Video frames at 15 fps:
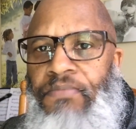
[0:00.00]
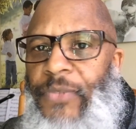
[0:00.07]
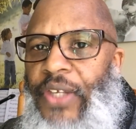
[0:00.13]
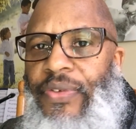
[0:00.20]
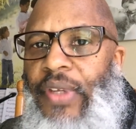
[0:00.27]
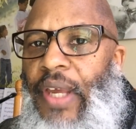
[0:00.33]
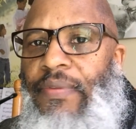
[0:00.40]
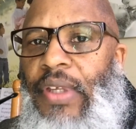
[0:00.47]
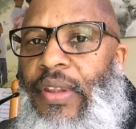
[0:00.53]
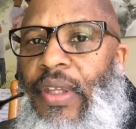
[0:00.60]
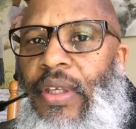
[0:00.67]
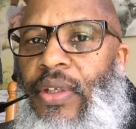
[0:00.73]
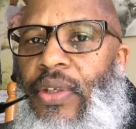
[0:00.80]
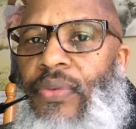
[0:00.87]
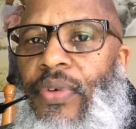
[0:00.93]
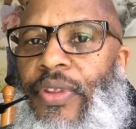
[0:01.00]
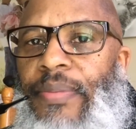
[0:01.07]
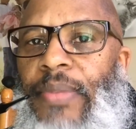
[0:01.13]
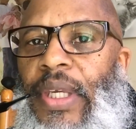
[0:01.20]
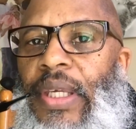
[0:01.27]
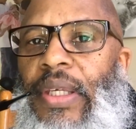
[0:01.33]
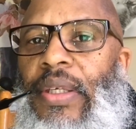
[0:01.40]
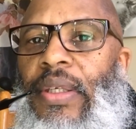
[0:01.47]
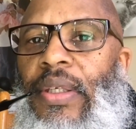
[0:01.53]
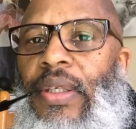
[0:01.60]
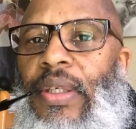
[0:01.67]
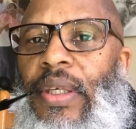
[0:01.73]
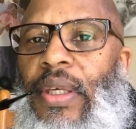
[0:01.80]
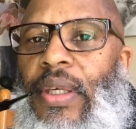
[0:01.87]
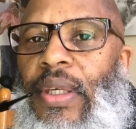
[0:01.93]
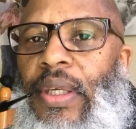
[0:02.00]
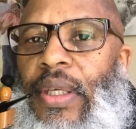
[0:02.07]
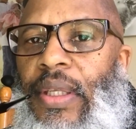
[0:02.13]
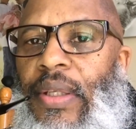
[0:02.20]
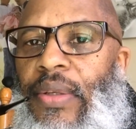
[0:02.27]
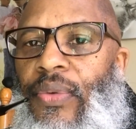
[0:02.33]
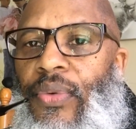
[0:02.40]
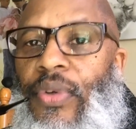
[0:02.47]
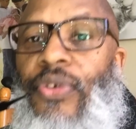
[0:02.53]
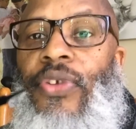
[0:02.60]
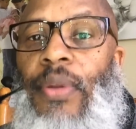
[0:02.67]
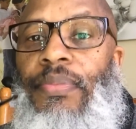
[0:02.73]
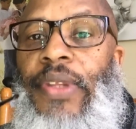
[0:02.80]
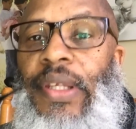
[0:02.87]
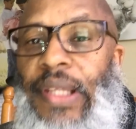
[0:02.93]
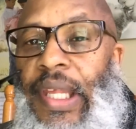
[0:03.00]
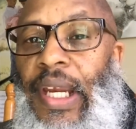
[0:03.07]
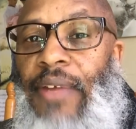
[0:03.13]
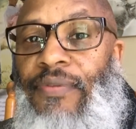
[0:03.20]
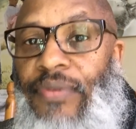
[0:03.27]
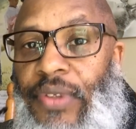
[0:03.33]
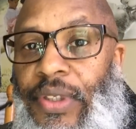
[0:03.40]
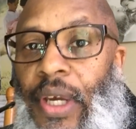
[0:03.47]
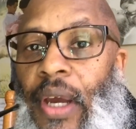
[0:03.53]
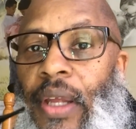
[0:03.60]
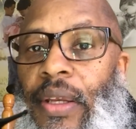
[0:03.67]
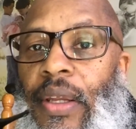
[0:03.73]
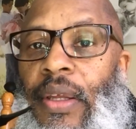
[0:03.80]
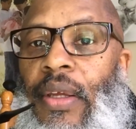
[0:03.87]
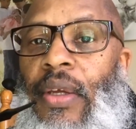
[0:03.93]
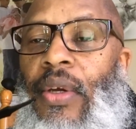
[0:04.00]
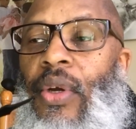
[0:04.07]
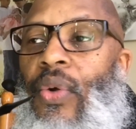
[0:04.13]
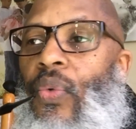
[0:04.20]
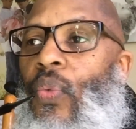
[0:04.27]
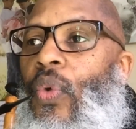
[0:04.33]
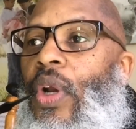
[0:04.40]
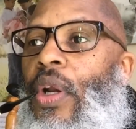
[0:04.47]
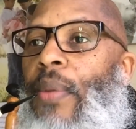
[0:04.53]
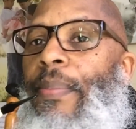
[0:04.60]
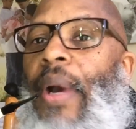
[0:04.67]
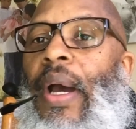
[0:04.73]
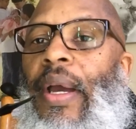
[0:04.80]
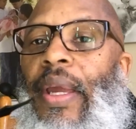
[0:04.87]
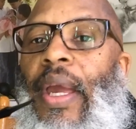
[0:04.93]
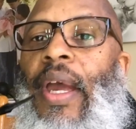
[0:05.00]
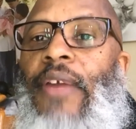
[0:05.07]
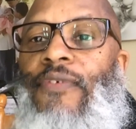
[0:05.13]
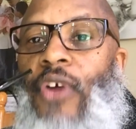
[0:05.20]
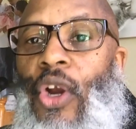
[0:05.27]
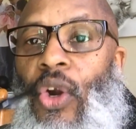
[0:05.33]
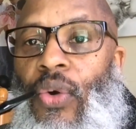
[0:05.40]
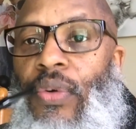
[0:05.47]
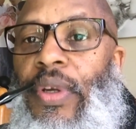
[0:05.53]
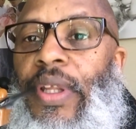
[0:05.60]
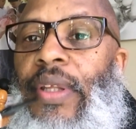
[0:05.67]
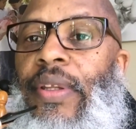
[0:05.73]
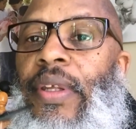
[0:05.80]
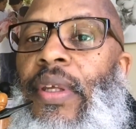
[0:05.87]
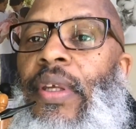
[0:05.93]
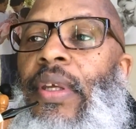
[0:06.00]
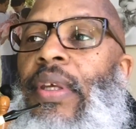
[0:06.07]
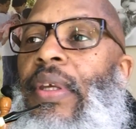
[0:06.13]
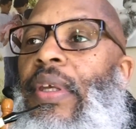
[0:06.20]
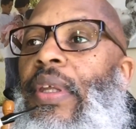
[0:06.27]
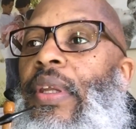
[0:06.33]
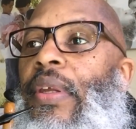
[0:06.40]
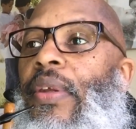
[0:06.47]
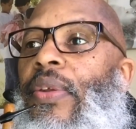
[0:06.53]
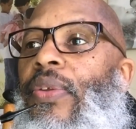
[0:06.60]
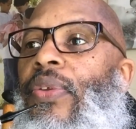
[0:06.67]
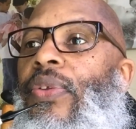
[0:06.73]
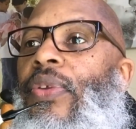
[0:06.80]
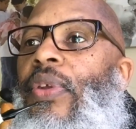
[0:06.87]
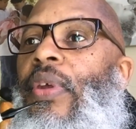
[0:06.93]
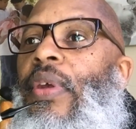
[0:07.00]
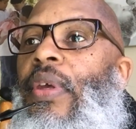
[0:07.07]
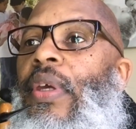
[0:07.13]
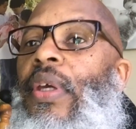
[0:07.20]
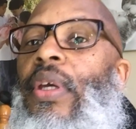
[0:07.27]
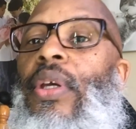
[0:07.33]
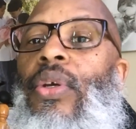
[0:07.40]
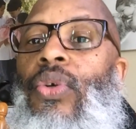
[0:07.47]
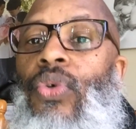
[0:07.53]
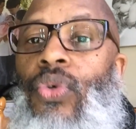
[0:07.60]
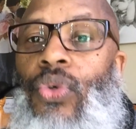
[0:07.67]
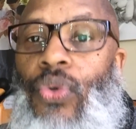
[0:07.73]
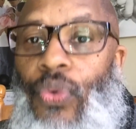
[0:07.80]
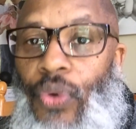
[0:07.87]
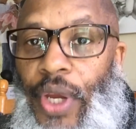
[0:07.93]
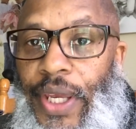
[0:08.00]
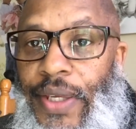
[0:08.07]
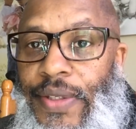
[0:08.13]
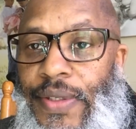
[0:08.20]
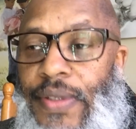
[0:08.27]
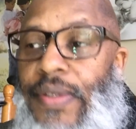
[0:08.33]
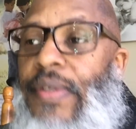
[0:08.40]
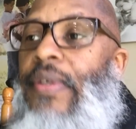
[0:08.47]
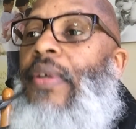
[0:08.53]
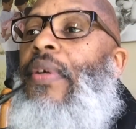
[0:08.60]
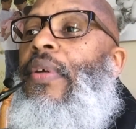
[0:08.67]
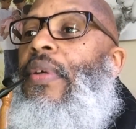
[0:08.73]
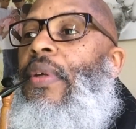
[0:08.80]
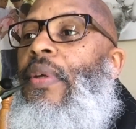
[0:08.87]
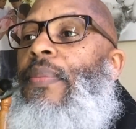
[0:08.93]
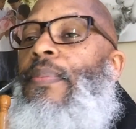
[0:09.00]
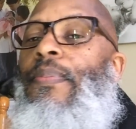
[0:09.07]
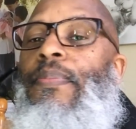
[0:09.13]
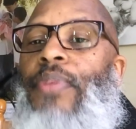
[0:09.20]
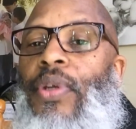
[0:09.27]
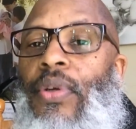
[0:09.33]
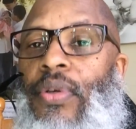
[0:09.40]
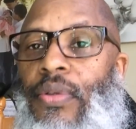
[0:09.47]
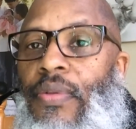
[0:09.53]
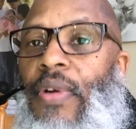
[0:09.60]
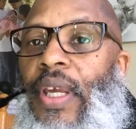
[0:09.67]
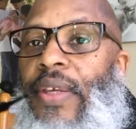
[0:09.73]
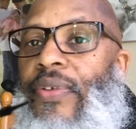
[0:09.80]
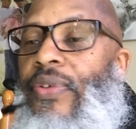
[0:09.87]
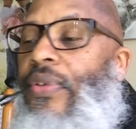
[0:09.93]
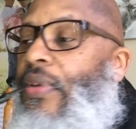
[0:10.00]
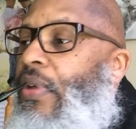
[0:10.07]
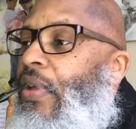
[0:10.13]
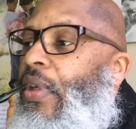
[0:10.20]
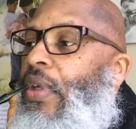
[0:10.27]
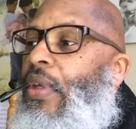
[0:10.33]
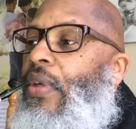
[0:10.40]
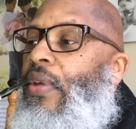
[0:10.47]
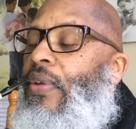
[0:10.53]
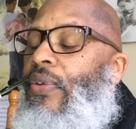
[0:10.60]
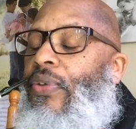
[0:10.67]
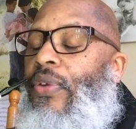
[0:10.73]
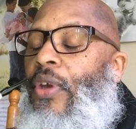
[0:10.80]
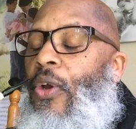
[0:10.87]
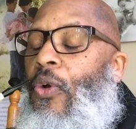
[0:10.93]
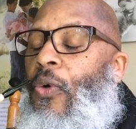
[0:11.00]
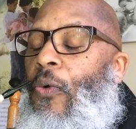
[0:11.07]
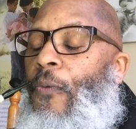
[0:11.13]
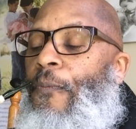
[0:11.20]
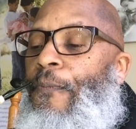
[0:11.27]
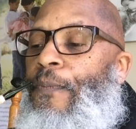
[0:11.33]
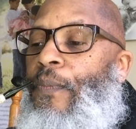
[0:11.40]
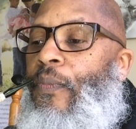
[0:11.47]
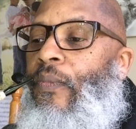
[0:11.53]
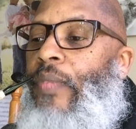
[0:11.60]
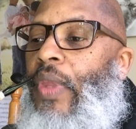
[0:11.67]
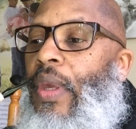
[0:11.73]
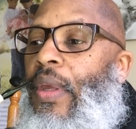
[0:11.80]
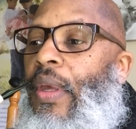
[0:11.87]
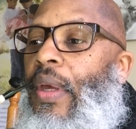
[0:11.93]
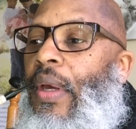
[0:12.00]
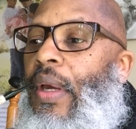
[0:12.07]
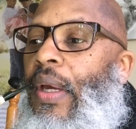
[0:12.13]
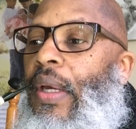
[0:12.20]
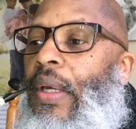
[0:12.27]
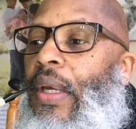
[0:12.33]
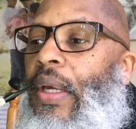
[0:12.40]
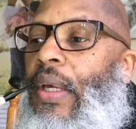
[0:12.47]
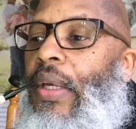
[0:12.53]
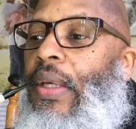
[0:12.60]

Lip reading: doesn't have anything to do with me and or something that I've done whereby I've earned it. It is grace, pure grace. So I